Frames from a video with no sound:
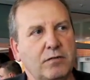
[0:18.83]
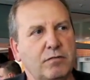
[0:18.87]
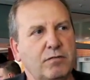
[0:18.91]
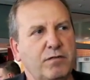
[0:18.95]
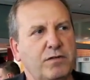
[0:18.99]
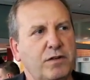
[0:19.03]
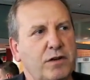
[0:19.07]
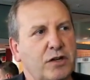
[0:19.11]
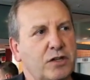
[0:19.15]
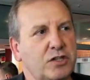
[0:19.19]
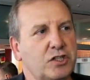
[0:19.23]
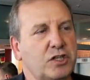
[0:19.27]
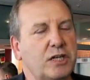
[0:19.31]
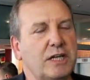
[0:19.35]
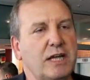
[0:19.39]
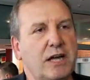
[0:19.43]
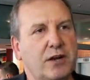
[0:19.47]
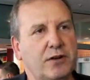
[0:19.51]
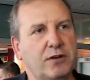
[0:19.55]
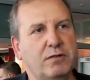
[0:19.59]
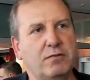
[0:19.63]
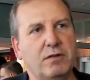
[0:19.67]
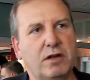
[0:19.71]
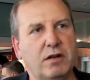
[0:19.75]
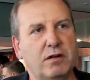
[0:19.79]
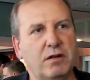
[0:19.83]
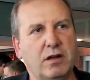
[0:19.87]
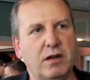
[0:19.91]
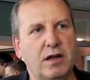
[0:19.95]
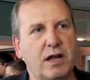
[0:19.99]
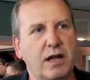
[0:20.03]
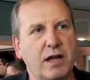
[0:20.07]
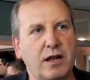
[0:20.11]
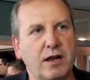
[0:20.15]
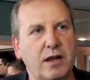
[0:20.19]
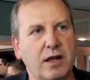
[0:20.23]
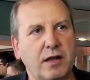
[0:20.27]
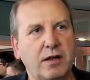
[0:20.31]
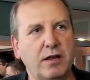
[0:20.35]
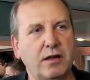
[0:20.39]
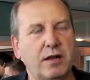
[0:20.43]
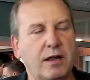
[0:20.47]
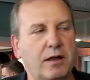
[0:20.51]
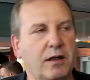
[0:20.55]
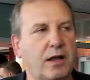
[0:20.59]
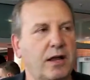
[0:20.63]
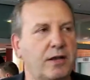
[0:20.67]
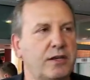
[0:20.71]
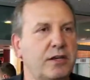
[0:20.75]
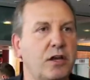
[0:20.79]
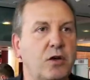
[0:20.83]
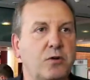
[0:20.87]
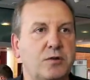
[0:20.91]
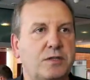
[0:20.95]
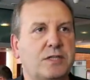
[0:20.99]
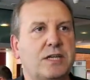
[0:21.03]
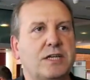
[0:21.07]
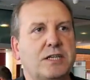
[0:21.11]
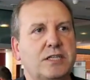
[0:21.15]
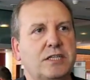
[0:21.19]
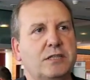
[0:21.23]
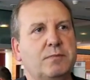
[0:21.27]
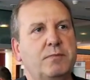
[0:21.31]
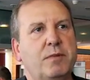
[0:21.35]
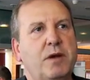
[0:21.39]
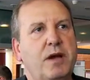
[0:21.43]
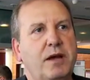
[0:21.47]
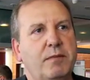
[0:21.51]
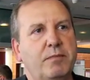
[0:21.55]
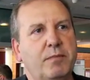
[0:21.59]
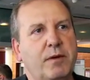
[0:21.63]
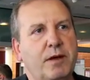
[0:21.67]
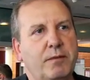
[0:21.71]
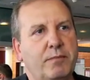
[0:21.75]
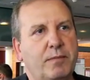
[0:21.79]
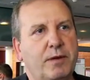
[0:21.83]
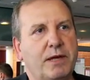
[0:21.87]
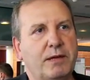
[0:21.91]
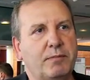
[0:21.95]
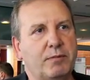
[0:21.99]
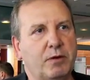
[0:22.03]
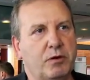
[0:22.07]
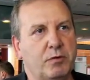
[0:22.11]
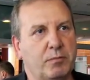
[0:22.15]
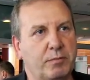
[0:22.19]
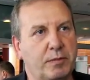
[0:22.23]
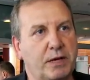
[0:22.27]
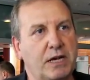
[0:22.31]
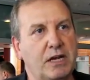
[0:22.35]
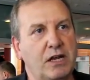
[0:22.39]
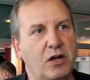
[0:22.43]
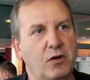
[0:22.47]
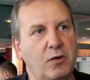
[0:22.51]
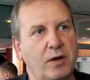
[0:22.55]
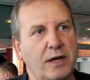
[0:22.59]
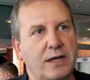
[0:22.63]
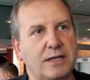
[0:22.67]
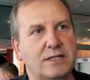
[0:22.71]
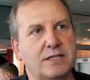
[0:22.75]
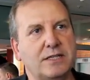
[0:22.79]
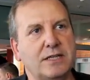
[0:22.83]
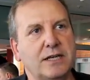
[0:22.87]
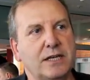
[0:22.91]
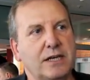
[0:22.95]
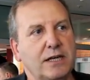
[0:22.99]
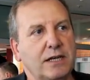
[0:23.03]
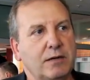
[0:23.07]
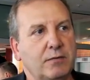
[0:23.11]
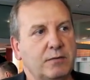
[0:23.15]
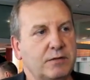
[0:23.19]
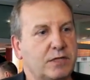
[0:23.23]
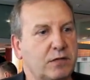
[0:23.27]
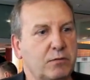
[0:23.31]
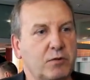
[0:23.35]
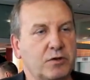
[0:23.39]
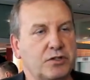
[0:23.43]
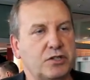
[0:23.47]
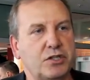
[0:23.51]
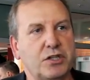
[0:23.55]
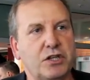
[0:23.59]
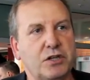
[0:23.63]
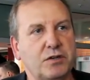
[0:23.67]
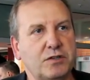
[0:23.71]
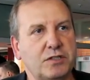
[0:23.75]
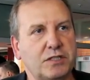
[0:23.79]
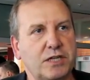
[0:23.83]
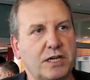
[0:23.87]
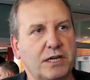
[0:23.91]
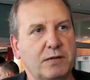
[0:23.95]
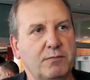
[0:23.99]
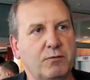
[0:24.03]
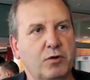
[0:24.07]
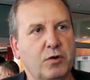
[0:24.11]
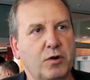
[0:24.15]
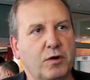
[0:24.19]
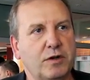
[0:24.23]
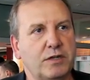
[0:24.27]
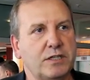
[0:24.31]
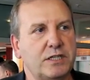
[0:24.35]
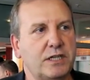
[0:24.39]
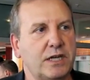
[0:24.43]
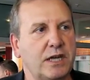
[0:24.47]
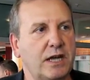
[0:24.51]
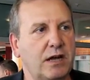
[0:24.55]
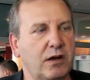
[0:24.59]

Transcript: virtually unnoticed by people who below it, because it wasn't used anymore. And